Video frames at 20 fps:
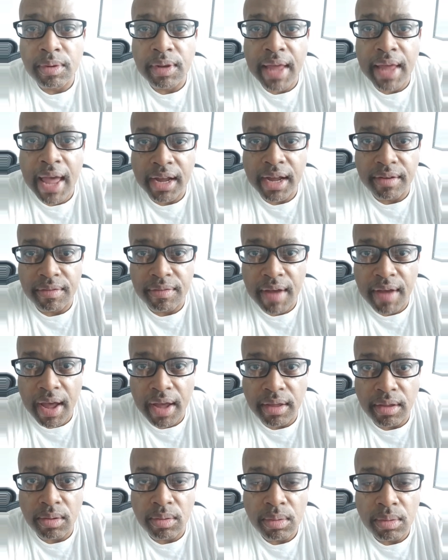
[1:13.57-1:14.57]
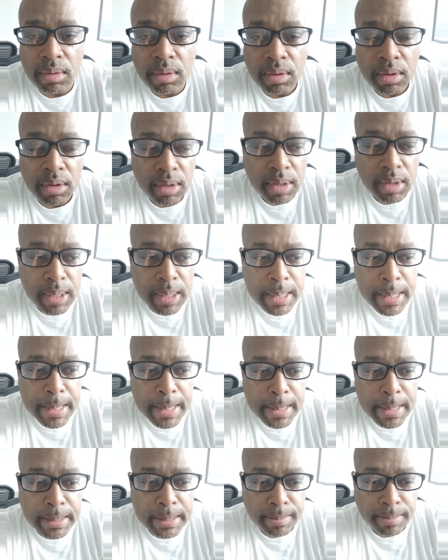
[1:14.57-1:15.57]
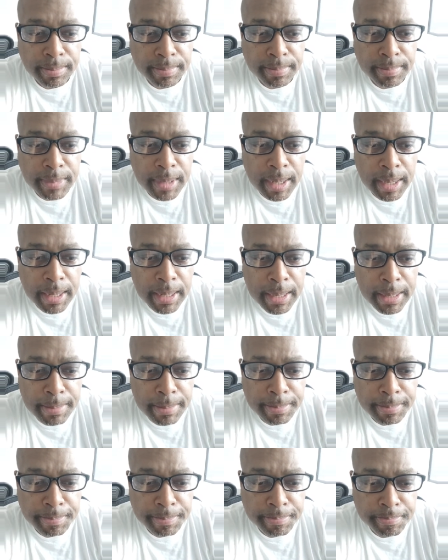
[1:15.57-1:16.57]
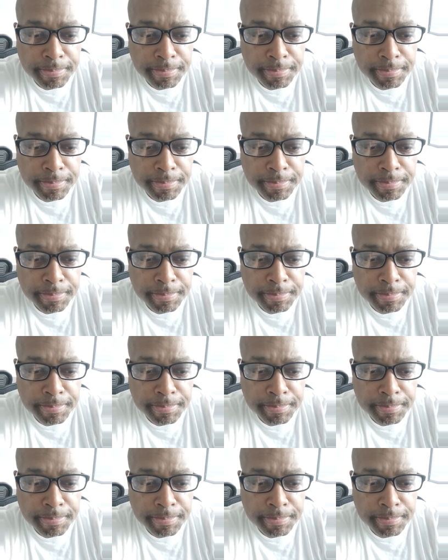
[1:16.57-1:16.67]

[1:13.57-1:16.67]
lack of value, um,